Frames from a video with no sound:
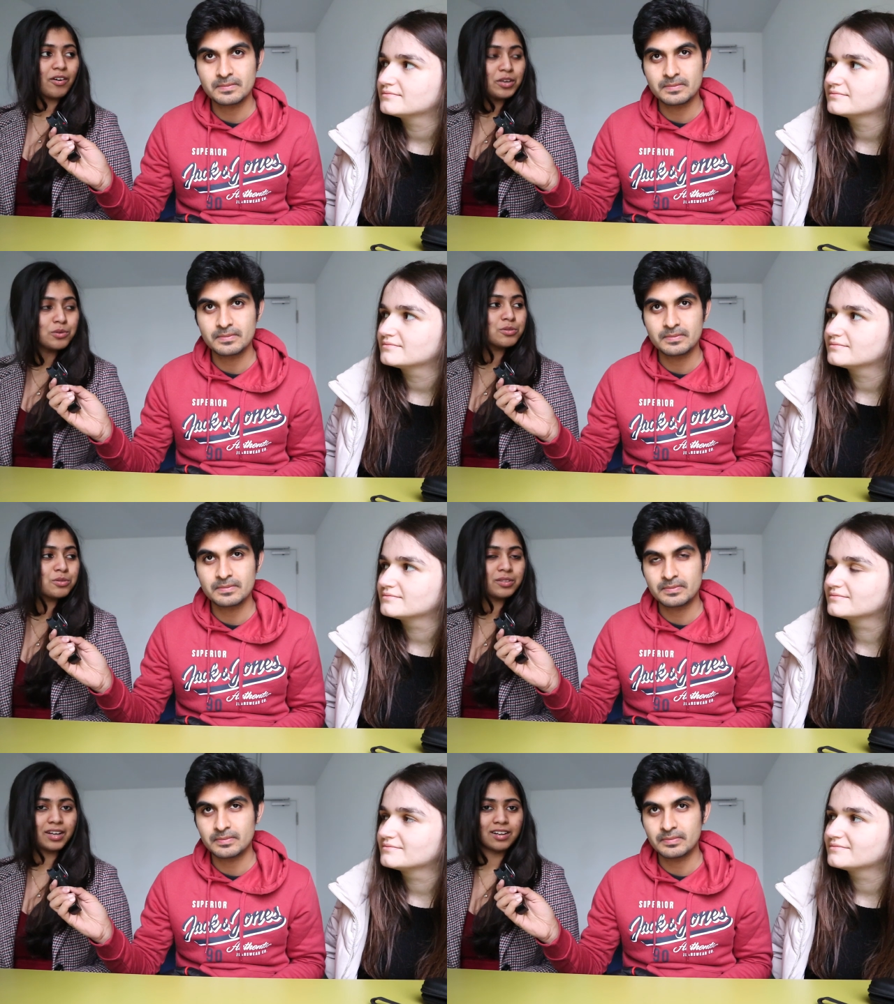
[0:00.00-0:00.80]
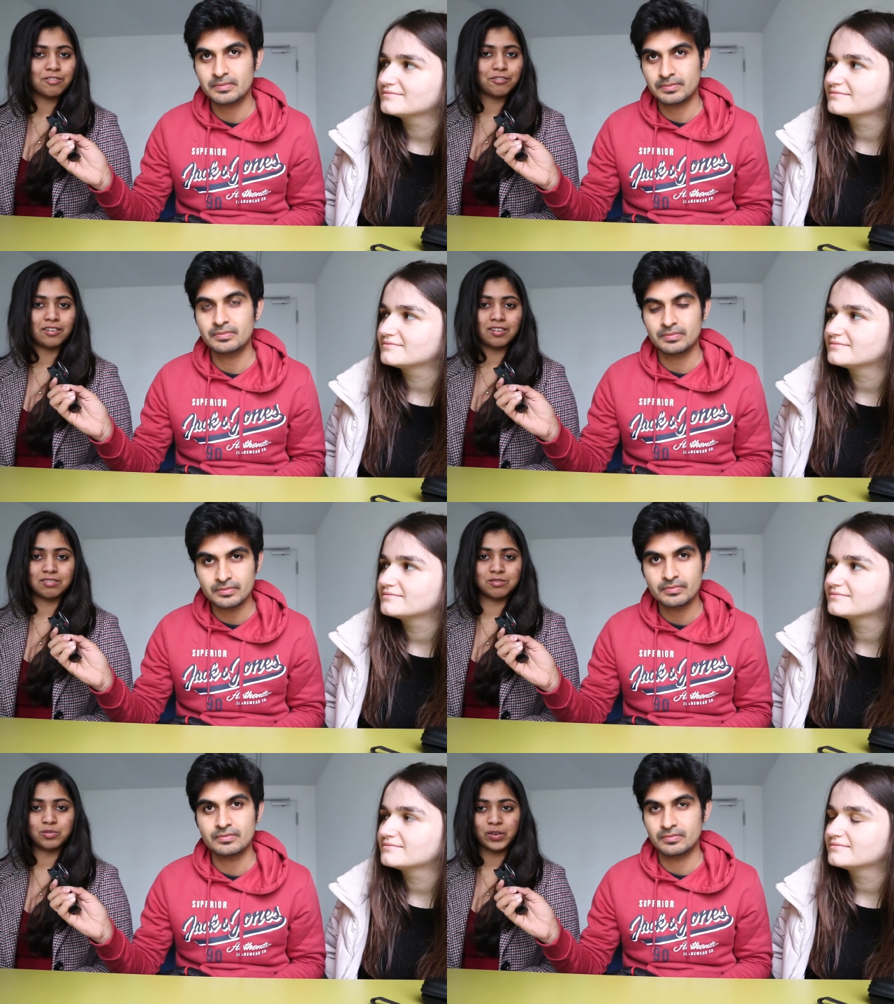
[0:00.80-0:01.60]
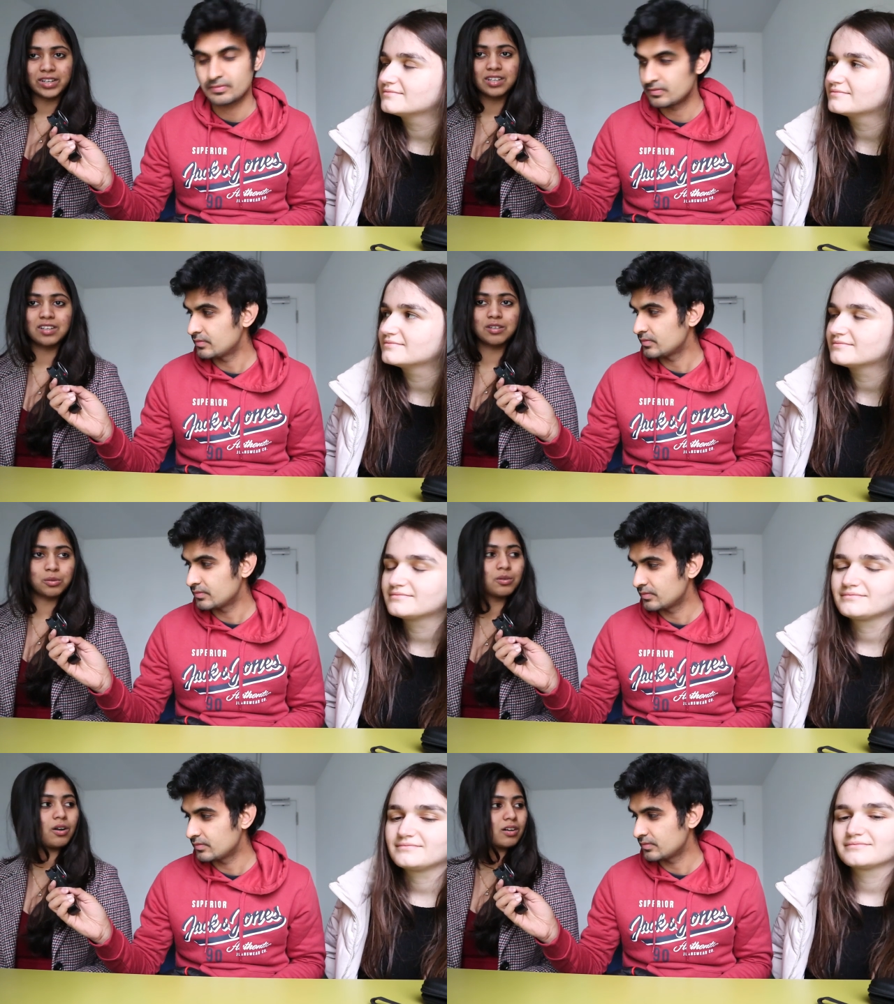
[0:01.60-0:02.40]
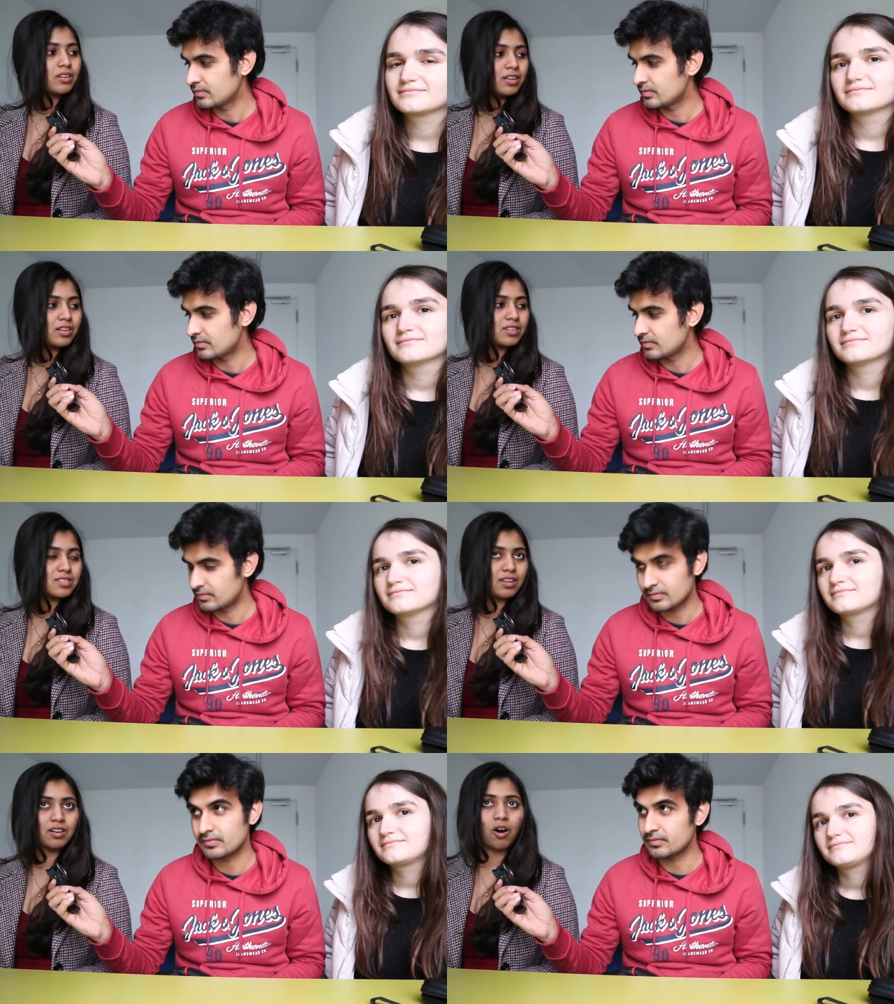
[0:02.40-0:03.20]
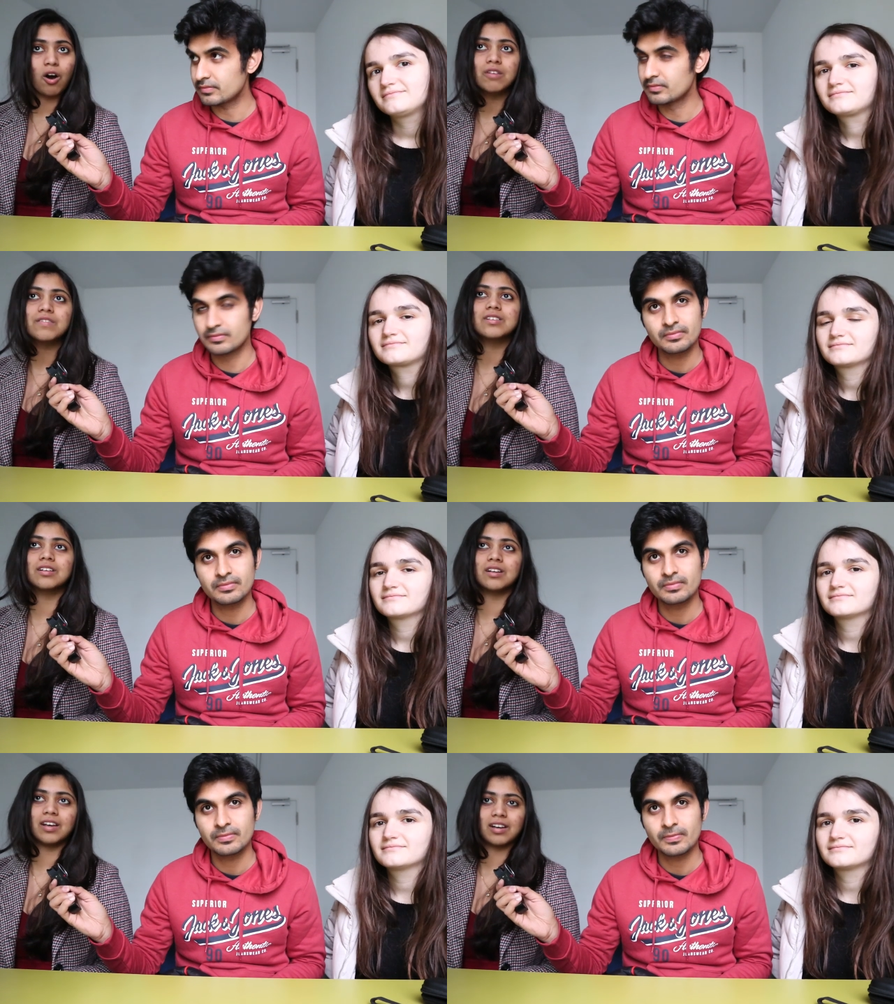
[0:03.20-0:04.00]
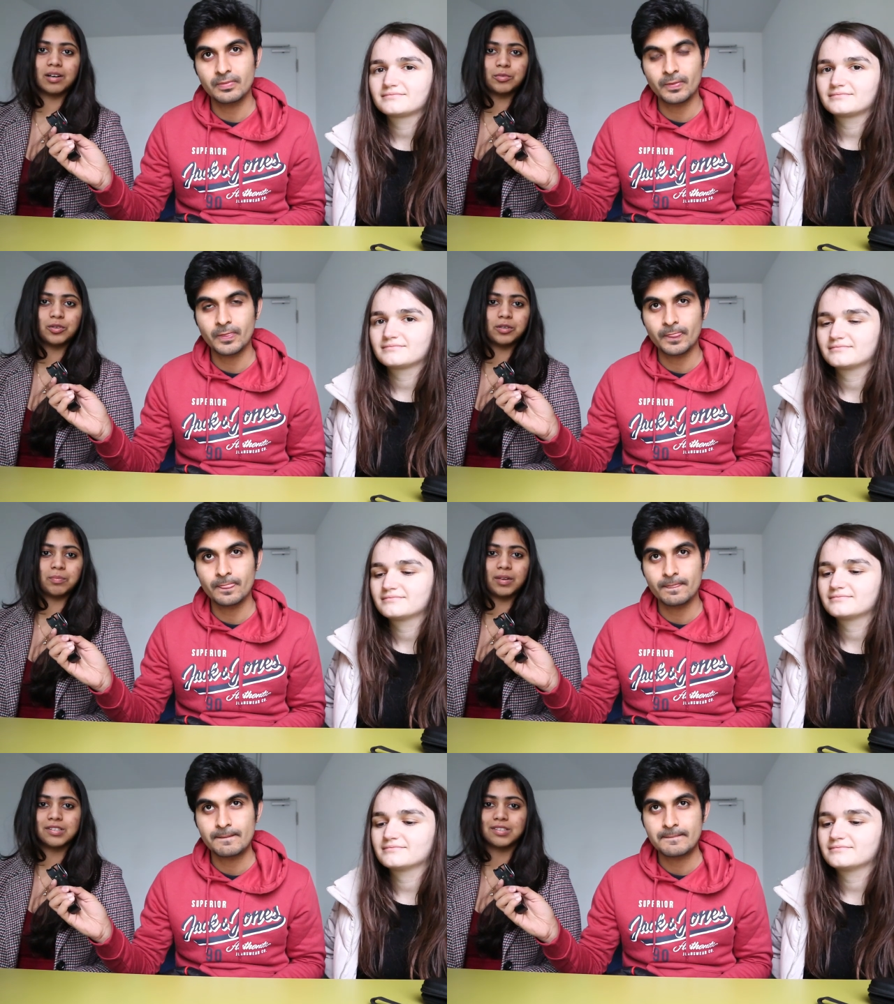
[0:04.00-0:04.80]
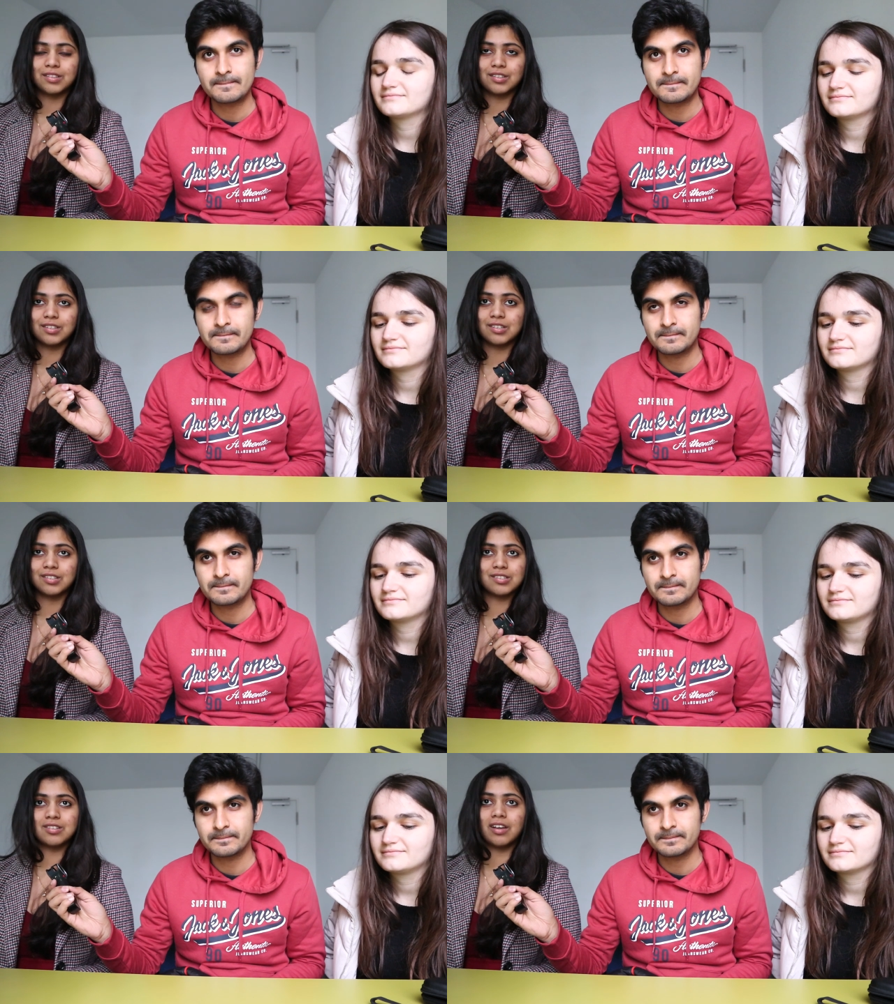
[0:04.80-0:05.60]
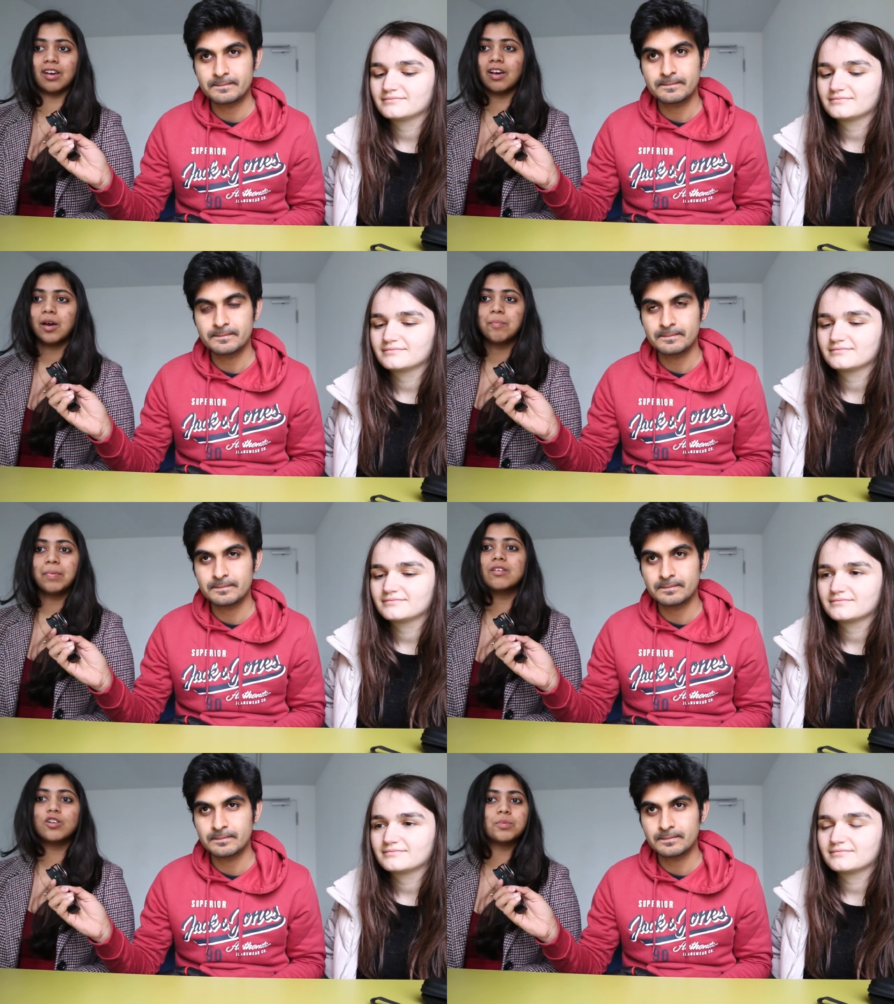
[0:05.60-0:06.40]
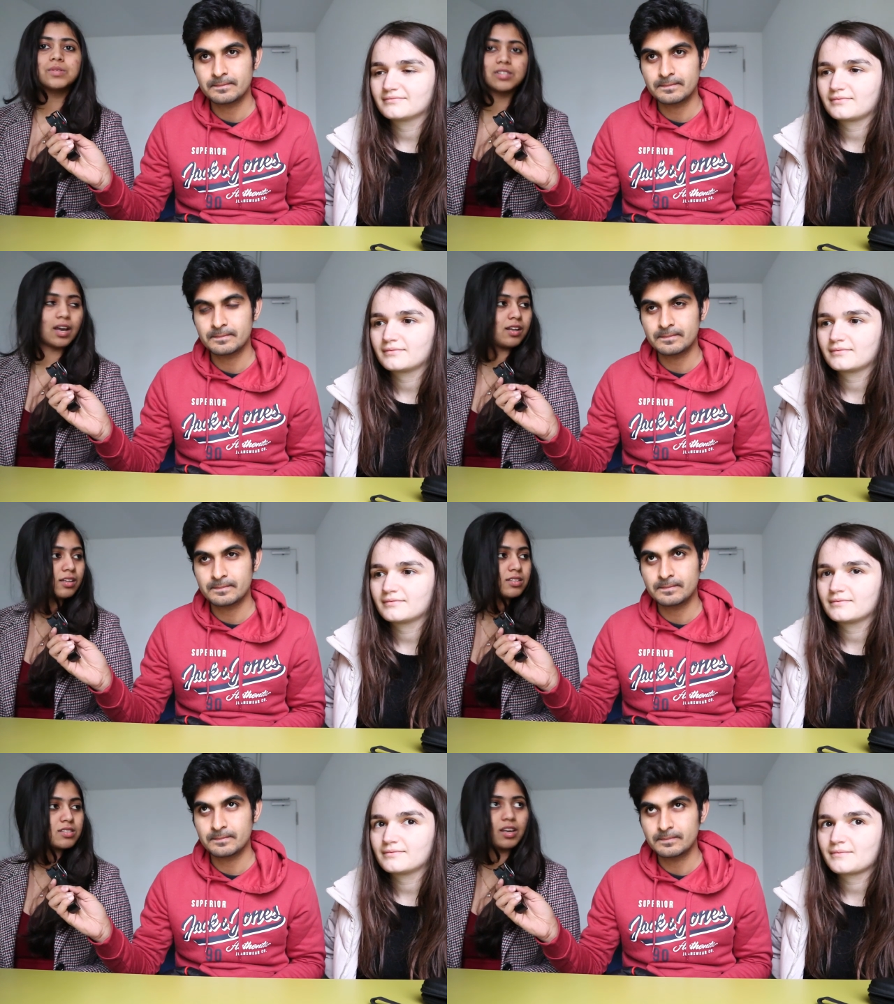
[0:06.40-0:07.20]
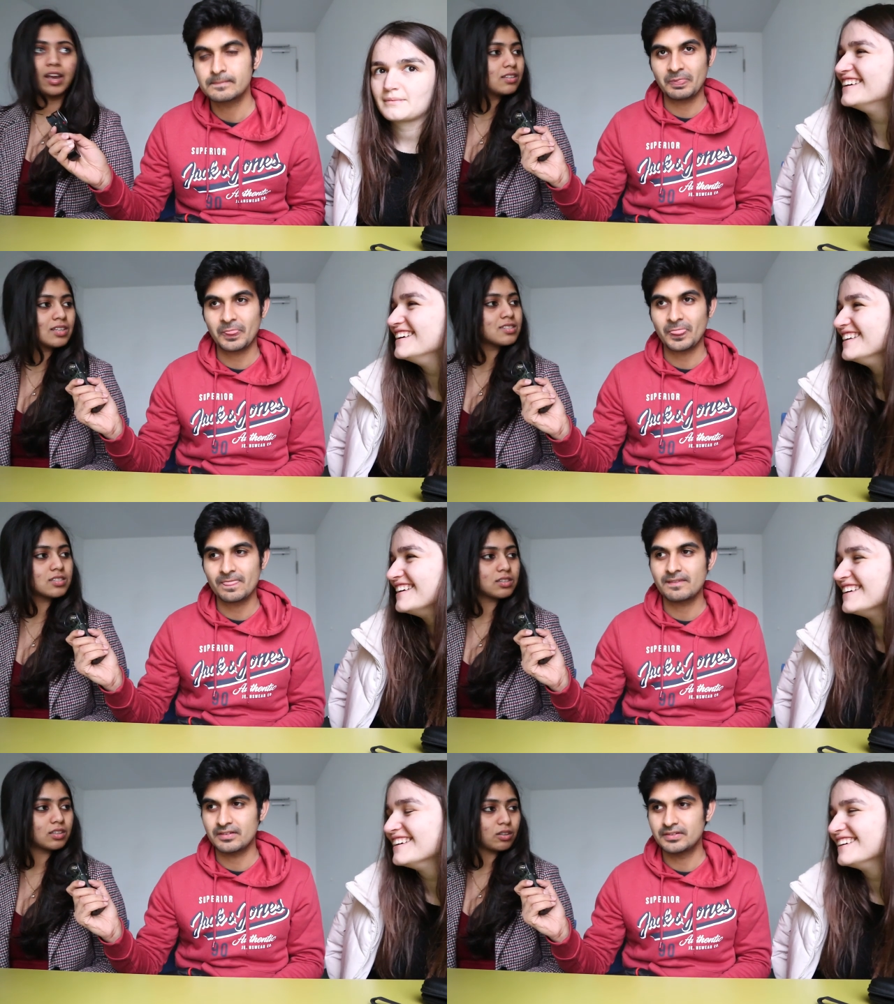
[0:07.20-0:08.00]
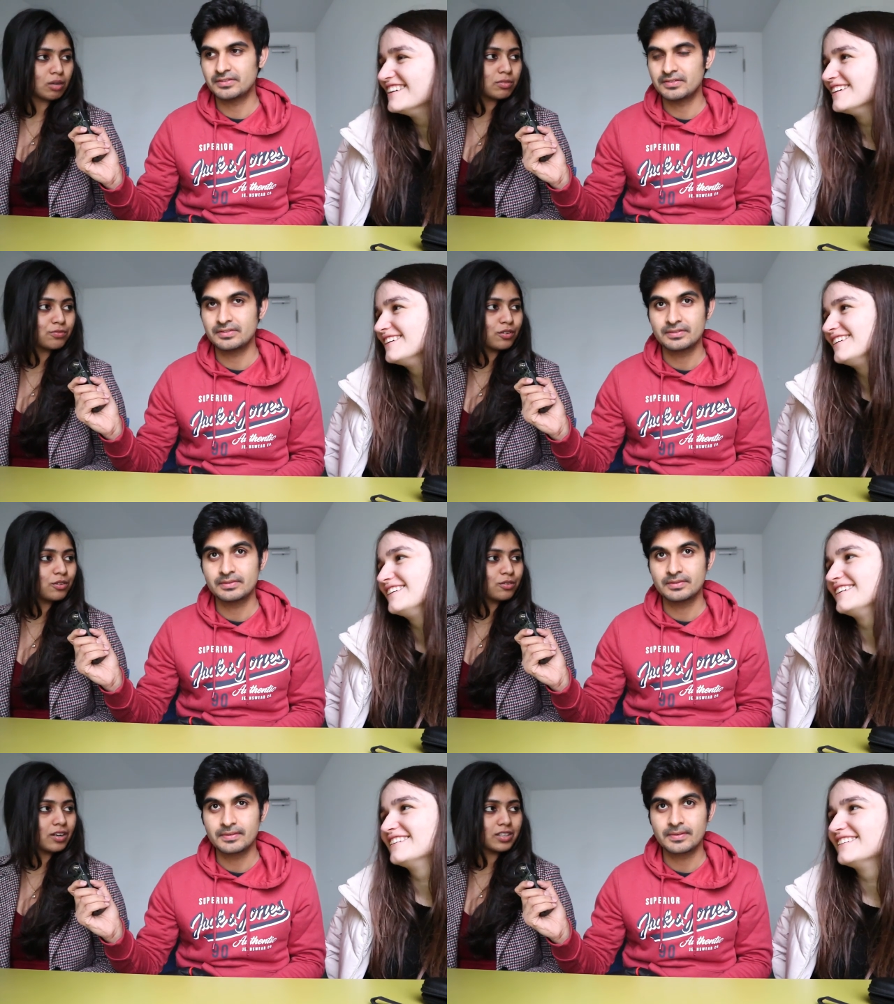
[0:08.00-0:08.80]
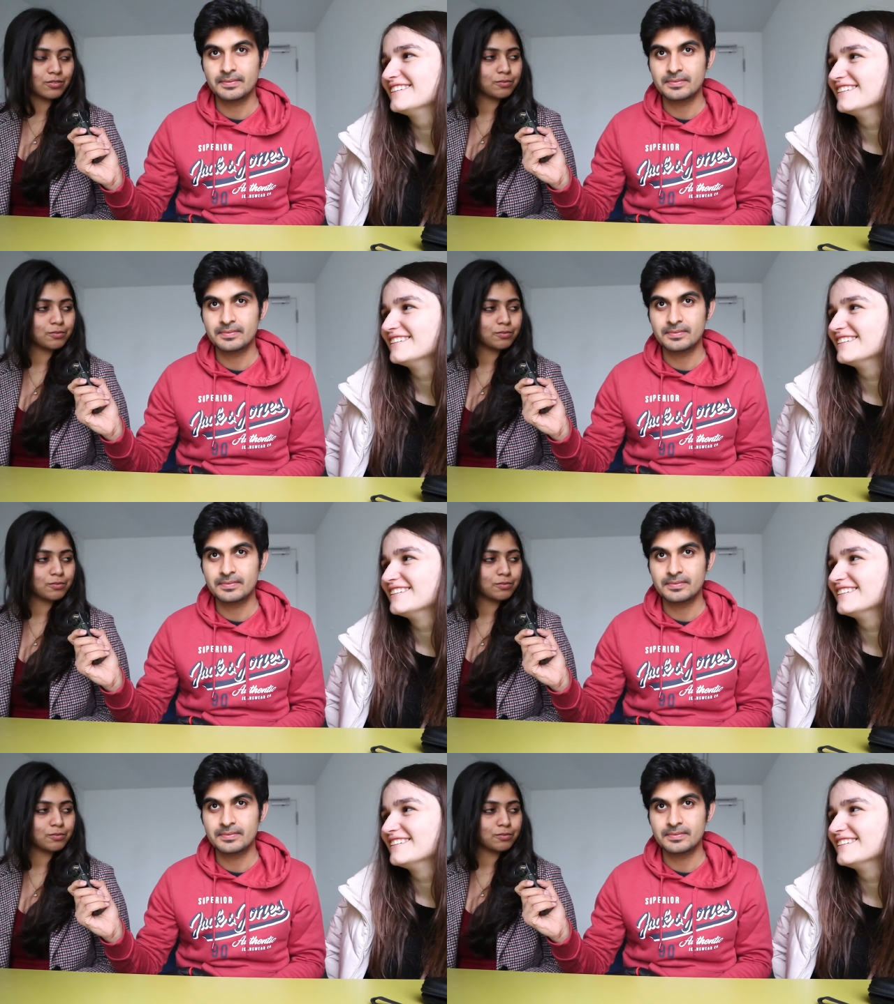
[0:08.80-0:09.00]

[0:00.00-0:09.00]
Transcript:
Speaker 1: used to that for twenty-two long years, and all of a sudden I come to a place and this this like pin drop silence. It, this is normal for you guys,